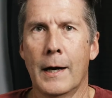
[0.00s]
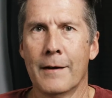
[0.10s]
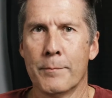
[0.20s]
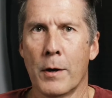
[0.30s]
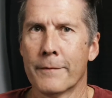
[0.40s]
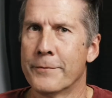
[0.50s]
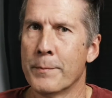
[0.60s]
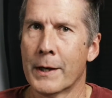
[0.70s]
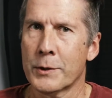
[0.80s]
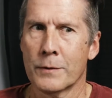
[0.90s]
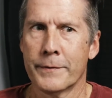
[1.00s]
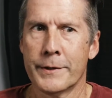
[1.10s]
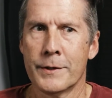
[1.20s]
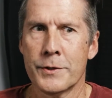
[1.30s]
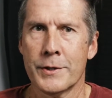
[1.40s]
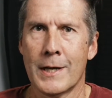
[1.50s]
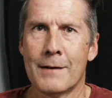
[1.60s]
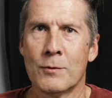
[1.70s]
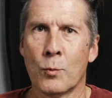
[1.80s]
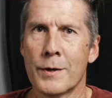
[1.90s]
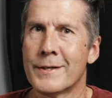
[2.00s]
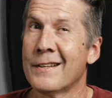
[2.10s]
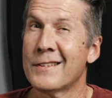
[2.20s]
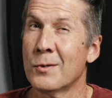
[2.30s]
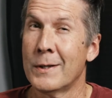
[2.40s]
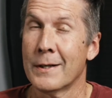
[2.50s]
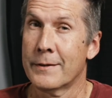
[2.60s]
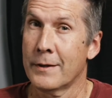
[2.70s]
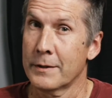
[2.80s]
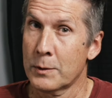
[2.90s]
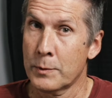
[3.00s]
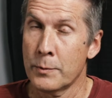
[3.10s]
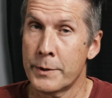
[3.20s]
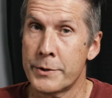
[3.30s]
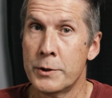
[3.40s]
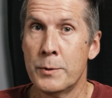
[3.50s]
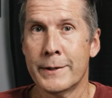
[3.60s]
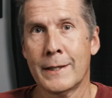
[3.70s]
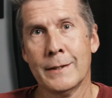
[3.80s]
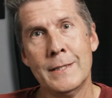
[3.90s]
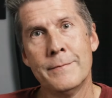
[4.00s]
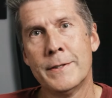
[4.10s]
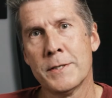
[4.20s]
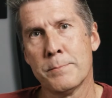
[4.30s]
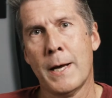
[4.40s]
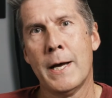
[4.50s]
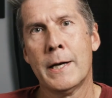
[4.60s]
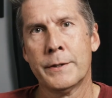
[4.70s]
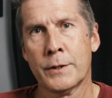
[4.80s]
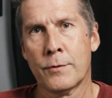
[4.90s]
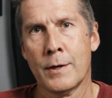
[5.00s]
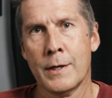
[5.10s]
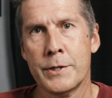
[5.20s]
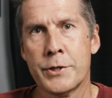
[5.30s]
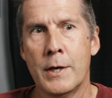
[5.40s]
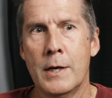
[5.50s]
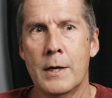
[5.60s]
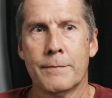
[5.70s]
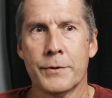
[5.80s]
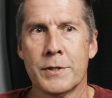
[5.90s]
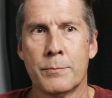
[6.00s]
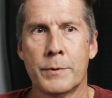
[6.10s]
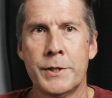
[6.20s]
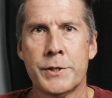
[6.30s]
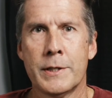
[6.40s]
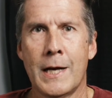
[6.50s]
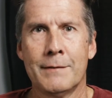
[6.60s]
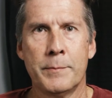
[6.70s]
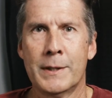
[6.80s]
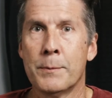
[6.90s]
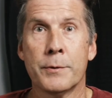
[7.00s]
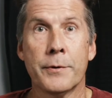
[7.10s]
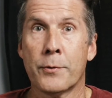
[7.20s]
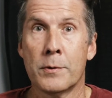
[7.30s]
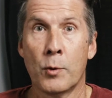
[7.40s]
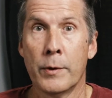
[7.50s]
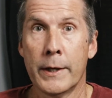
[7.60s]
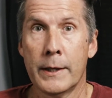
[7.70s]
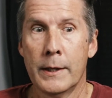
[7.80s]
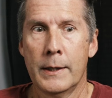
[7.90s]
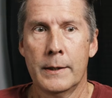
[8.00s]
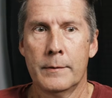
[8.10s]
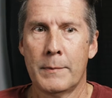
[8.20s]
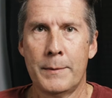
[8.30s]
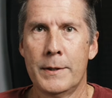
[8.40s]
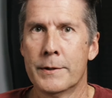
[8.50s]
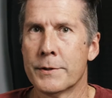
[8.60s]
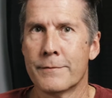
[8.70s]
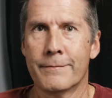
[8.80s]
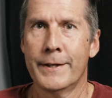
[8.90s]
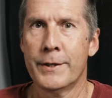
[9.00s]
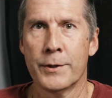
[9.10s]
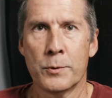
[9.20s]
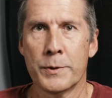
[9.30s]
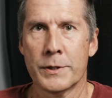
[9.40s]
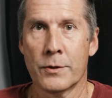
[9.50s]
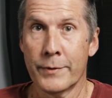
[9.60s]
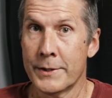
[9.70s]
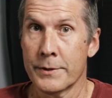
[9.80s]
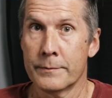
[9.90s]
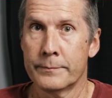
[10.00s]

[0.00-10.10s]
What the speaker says: I've bought a few mics over the years that haven't worked out the way I thought they were going to, and they live in this bag in the garage. For some reason, I haven't been able to throw them away. Maybe this video is the reason.